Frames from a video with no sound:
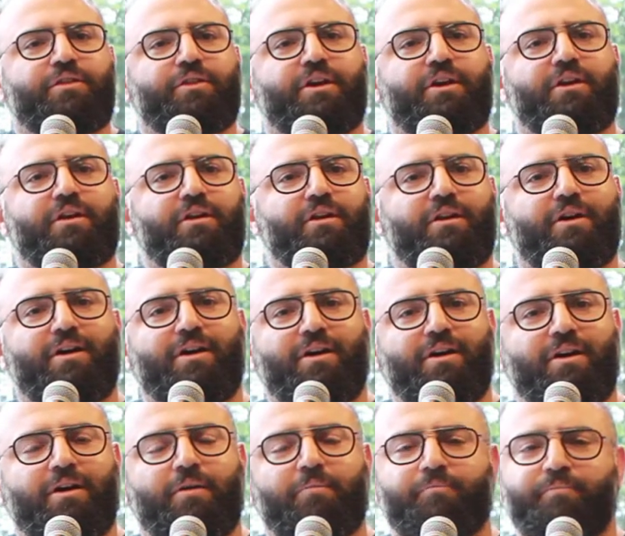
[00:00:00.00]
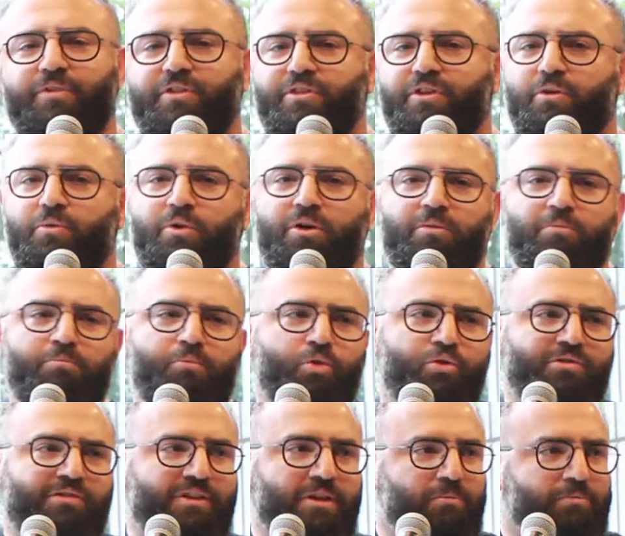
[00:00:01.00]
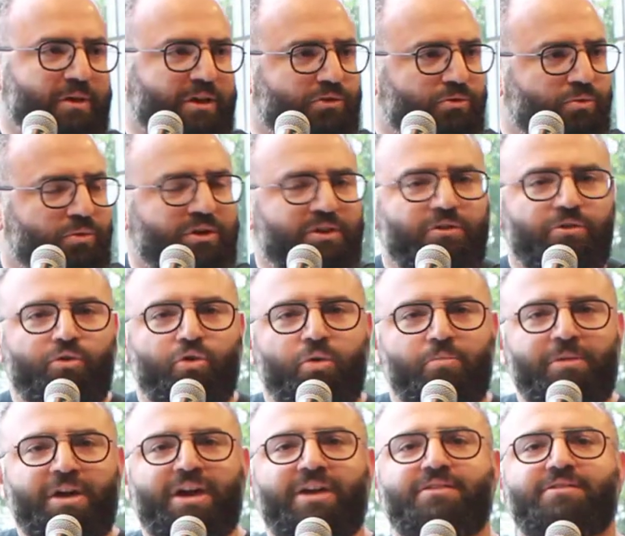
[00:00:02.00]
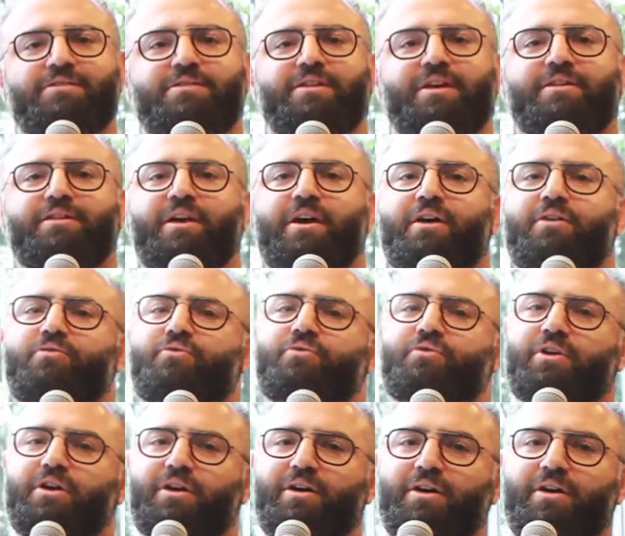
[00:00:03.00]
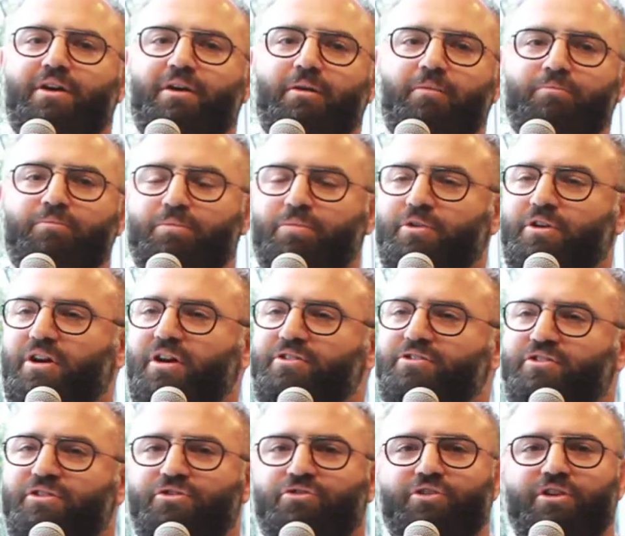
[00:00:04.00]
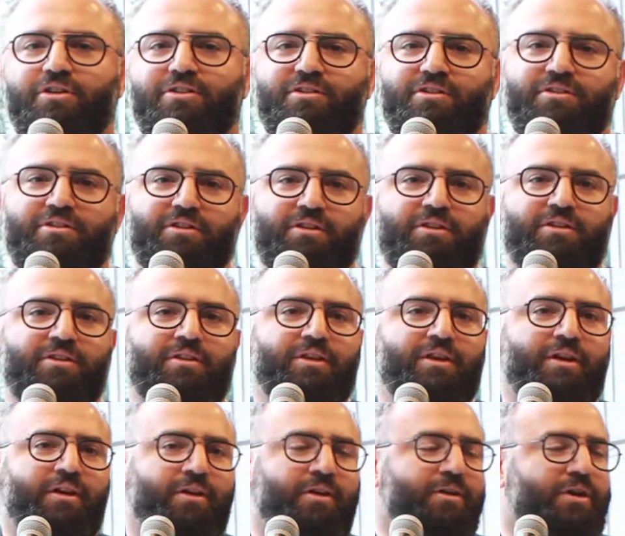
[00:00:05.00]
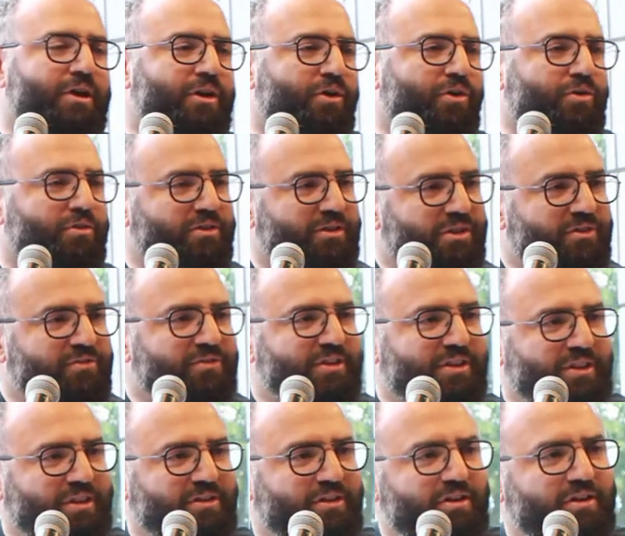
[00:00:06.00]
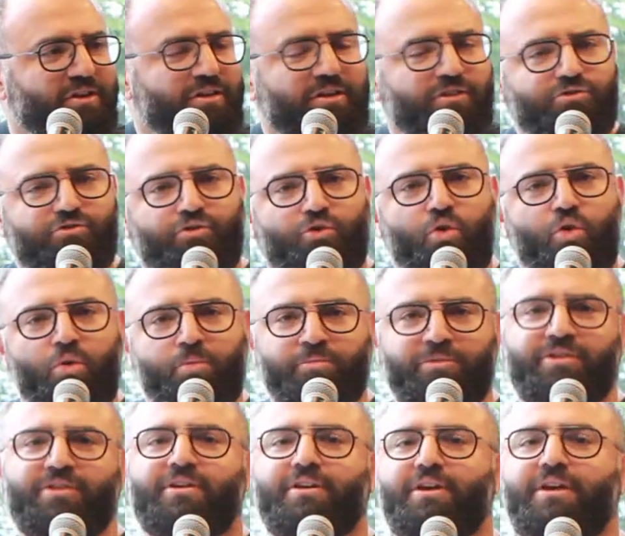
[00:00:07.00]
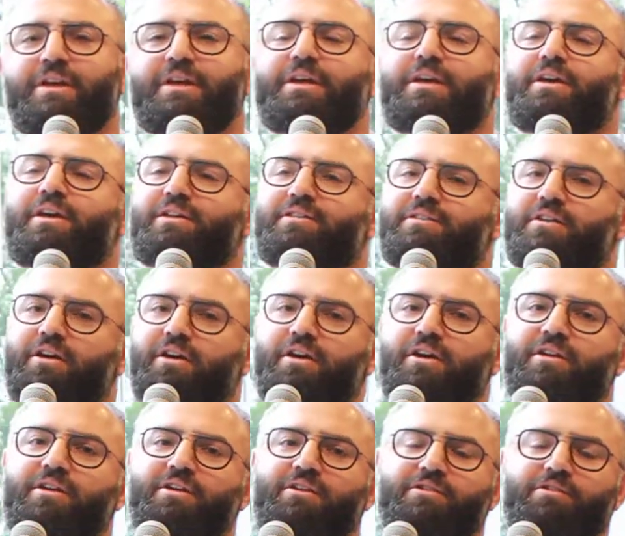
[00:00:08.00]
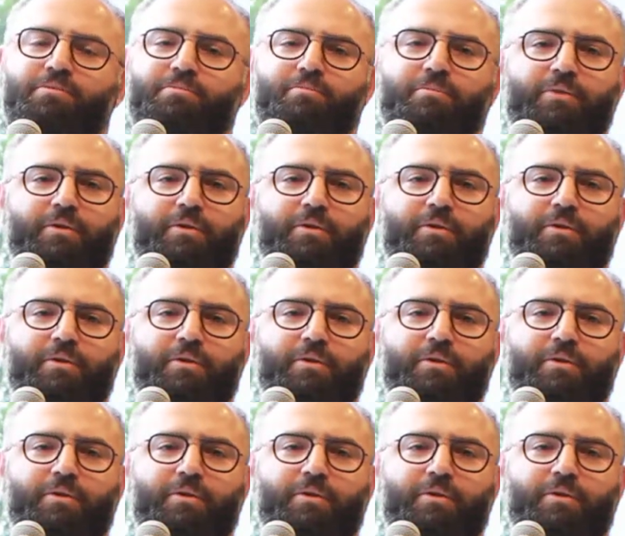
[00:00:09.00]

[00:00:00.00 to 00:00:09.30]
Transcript: they were mostly Bedouin nomads that have concentrated in or lived in areas, roamed in the areas